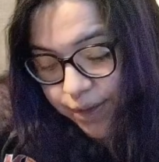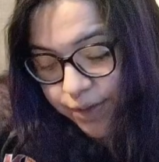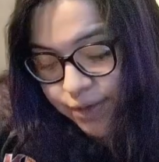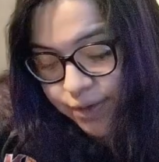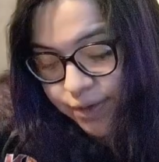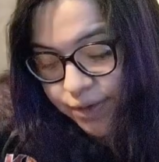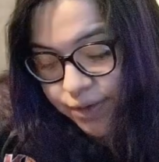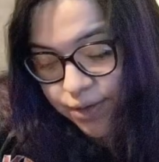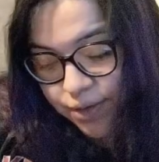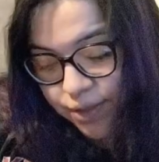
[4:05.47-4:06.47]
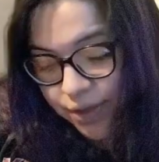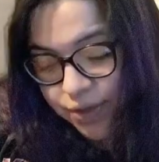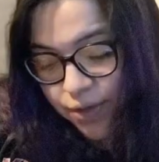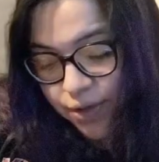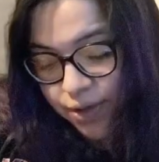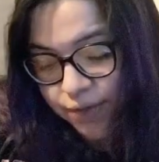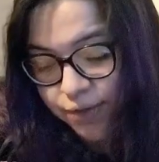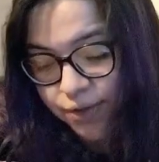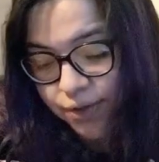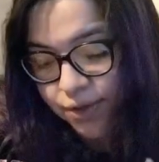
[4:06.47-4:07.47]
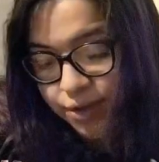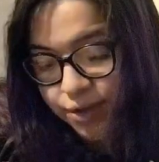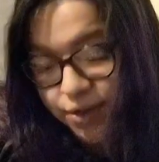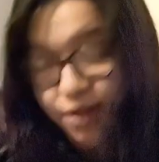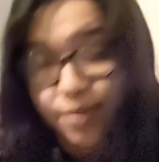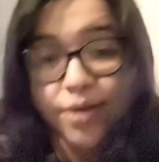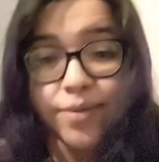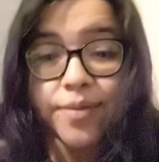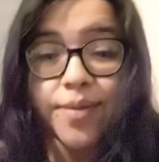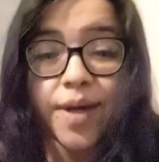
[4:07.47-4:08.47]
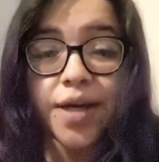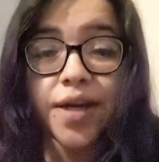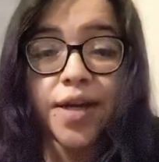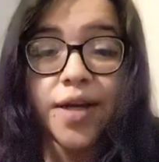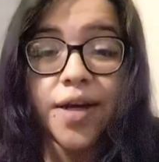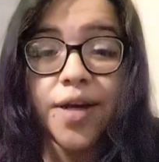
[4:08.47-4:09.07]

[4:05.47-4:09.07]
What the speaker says: Like, just like song after song, they just kept coming back.